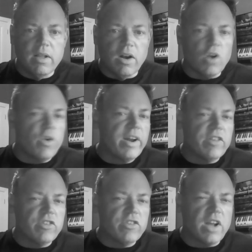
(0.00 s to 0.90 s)
our
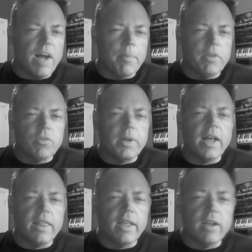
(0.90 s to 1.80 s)
greatest
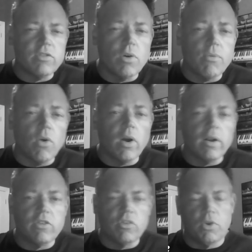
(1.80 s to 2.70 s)
accomplishment, I think, so
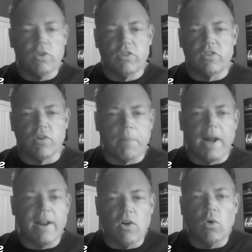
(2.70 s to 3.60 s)
far, just because it's a
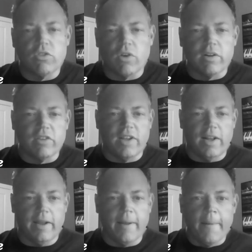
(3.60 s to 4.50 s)
body of whole. It's hard to say
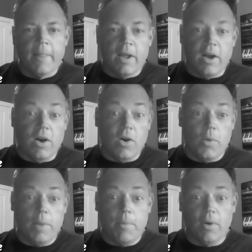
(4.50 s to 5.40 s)
like, oh,
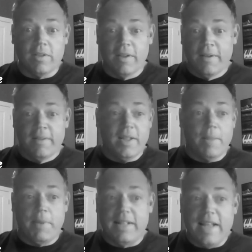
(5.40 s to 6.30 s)
we booked
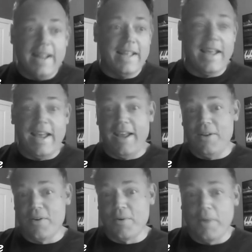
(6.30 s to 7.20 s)
like Big Daddy
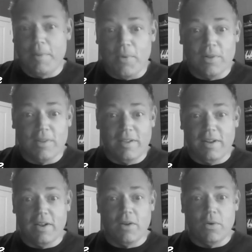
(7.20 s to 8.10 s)
Kane, or we booked,
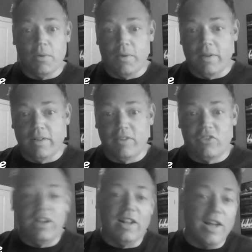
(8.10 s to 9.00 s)

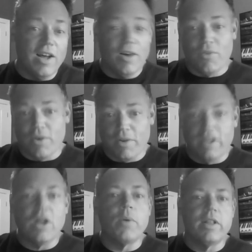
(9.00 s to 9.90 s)
G Love, or,
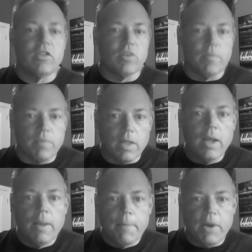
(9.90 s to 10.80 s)
we did some
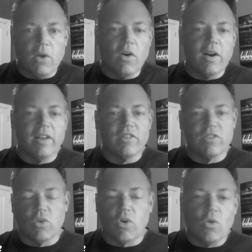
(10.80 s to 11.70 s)
bigger
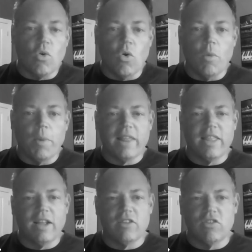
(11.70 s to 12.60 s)
artists. They're all cool, but I
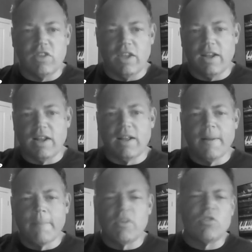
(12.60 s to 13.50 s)
think it's just
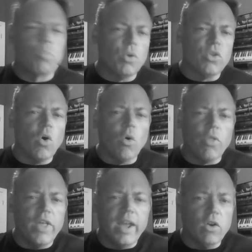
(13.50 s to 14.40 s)
building the whole
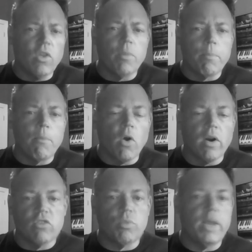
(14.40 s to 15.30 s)
thing and all the
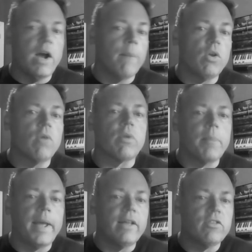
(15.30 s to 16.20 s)
artists we helped over the
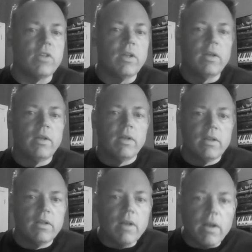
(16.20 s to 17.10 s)
past,
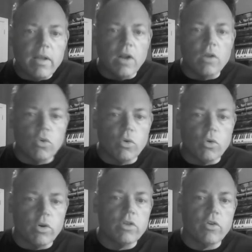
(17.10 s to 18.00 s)
during
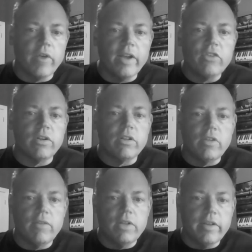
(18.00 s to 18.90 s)
the duration of
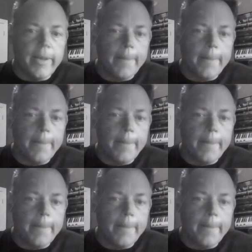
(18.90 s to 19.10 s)
DVT.